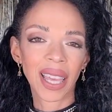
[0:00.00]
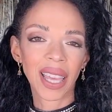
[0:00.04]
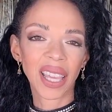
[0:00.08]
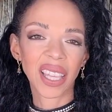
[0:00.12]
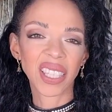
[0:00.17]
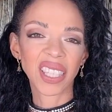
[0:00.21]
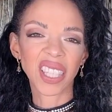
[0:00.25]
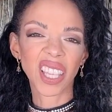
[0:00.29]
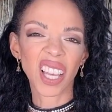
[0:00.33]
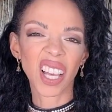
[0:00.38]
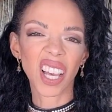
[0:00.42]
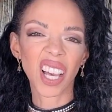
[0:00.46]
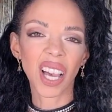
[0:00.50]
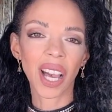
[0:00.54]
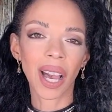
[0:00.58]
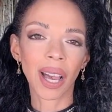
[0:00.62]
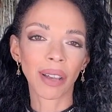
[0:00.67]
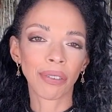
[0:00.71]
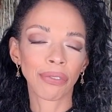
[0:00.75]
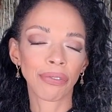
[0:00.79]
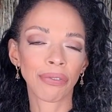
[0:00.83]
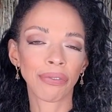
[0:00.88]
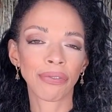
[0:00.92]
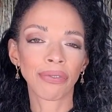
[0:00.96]
is a
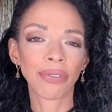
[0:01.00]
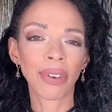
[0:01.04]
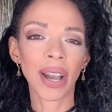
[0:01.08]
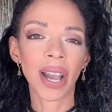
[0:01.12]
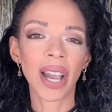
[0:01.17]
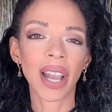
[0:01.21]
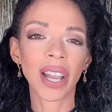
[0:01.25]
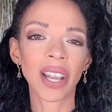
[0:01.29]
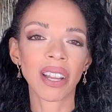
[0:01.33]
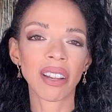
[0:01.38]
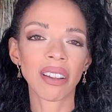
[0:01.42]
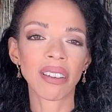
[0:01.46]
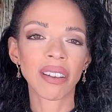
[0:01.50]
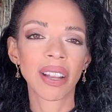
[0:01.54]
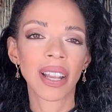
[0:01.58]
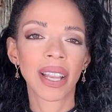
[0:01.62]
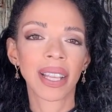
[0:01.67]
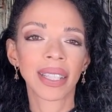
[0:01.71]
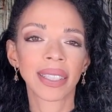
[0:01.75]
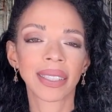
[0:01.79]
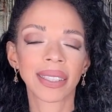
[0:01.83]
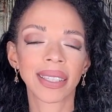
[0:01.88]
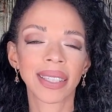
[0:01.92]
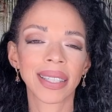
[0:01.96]
hot fire
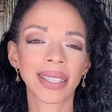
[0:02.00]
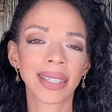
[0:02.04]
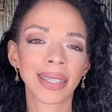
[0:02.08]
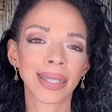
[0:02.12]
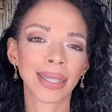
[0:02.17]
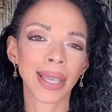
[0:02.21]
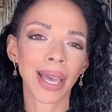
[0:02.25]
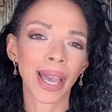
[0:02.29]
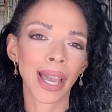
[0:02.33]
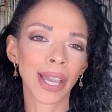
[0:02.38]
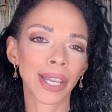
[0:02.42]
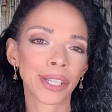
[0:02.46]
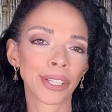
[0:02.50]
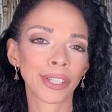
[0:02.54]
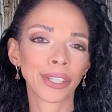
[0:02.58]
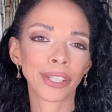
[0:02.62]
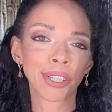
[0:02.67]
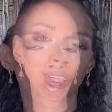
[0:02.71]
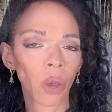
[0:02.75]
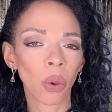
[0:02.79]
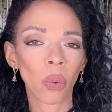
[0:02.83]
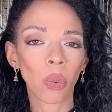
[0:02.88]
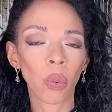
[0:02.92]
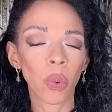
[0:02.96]

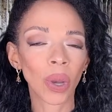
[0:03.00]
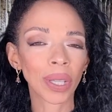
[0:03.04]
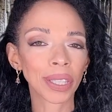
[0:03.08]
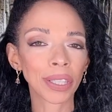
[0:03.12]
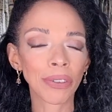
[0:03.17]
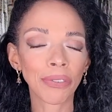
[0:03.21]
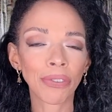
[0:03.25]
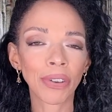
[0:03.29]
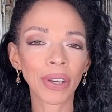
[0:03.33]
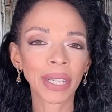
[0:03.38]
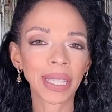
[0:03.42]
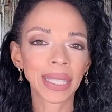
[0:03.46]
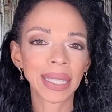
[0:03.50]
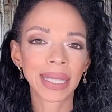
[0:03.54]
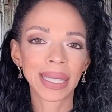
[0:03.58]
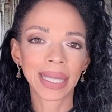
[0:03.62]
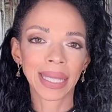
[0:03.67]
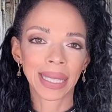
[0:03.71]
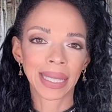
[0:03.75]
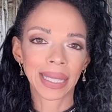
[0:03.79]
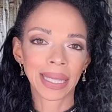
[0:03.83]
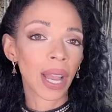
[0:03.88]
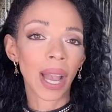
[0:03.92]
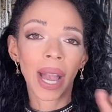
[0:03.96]
designer. What the fuck is
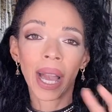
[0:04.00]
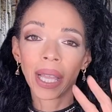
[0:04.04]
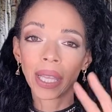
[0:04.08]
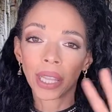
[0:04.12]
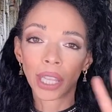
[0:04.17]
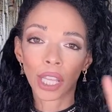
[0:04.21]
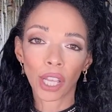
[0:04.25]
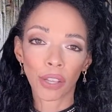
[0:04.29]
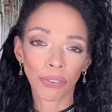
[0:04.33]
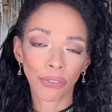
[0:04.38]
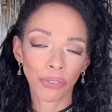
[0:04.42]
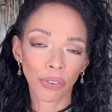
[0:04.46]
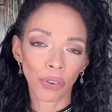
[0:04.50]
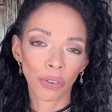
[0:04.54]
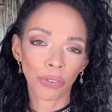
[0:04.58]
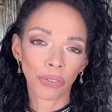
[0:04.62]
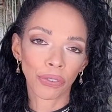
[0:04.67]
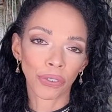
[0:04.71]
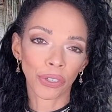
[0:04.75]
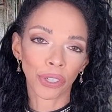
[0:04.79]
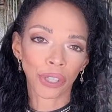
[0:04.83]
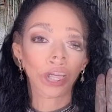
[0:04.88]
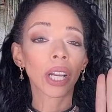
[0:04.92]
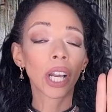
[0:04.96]
this? I love faux
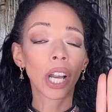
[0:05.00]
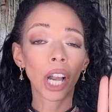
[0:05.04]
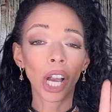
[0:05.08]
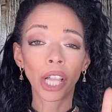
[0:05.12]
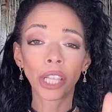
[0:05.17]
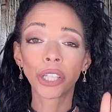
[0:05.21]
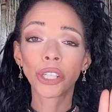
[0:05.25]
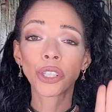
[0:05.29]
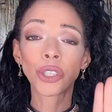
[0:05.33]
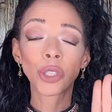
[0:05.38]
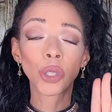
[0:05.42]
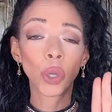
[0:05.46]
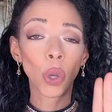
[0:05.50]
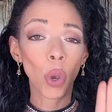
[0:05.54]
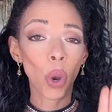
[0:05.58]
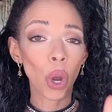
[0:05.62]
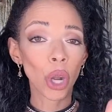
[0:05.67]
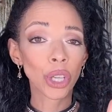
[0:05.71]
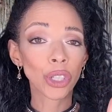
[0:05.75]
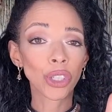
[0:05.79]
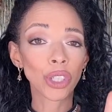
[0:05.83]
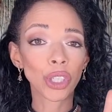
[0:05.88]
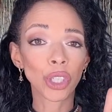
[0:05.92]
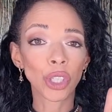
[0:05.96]
fur. Color is
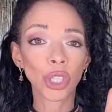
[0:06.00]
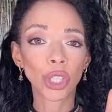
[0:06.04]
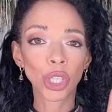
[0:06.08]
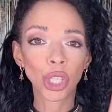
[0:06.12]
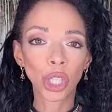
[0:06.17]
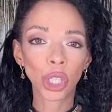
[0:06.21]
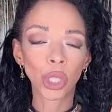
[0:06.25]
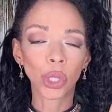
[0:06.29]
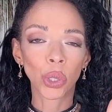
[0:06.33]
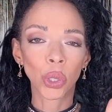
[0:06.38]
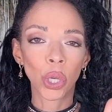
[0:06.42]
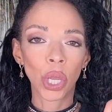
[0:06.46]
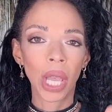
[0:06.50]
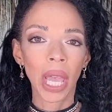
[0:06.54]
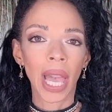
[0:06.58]
gorgeous too.